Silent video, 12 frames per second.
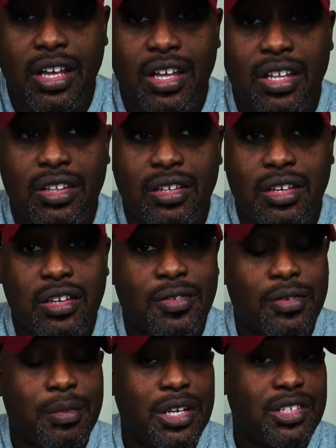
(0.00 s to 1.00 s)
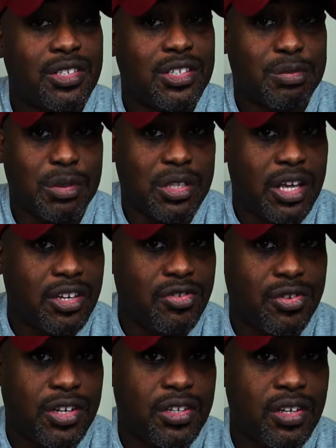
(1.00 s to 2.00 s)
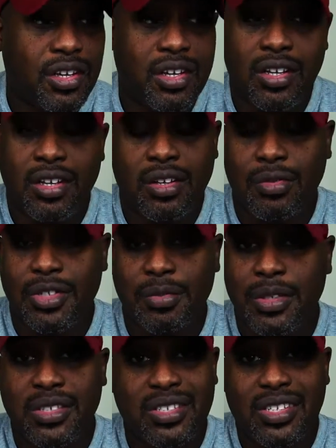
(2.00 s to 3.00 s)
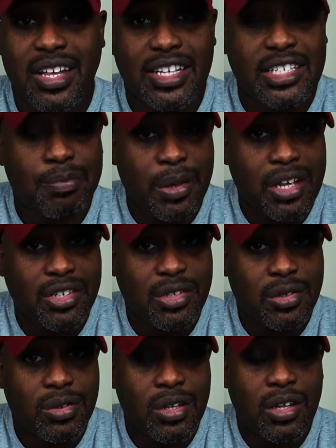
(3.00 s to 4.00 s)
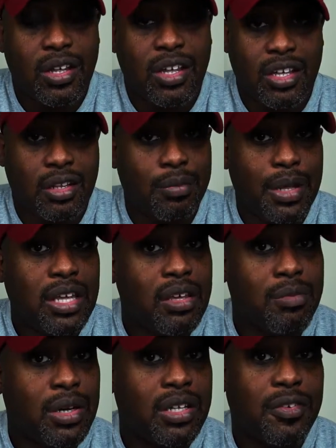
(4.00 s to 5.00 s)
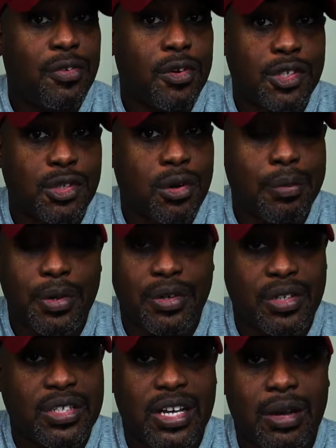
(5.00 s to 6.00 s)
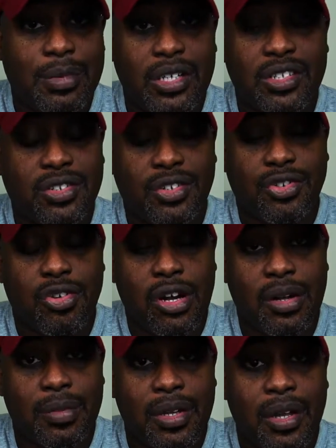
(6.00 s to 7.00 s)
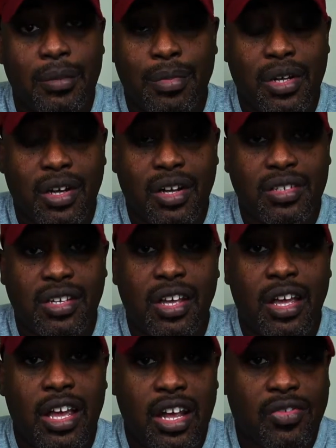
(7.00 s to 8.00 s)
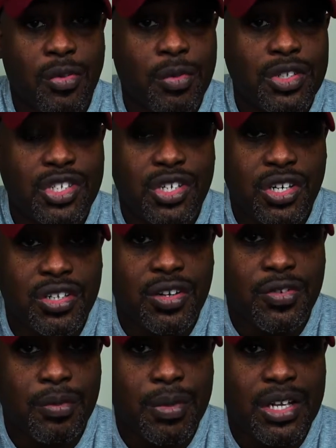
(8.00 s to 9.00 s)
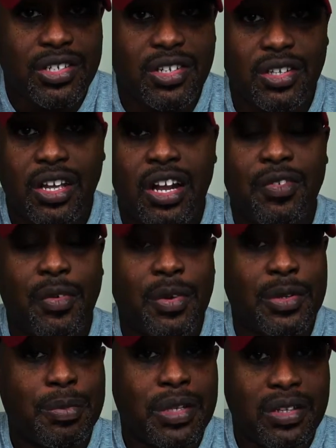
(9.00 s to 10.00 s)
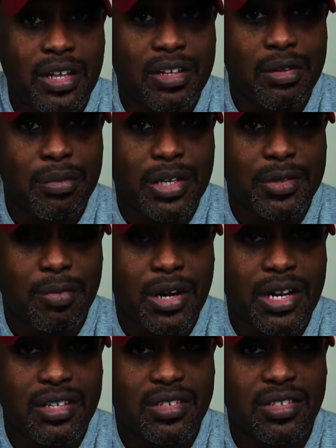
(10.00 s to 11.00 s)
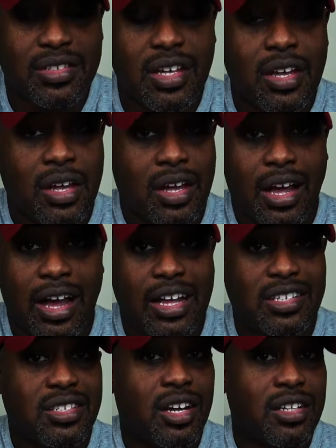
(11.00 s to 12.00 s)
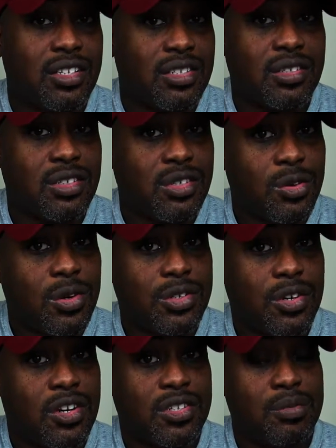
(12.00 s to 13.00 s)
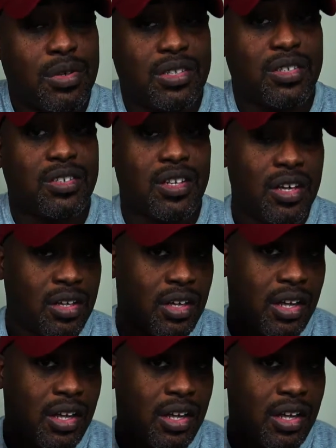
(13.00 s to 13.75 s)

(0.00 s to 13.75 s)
and the information is pedestrian, which means it's not special, it'll make you money for a short period of time and then it's going to drop because everyone's sharing the information. Everyone's putting out the best practices. I saw this in the storage auction business.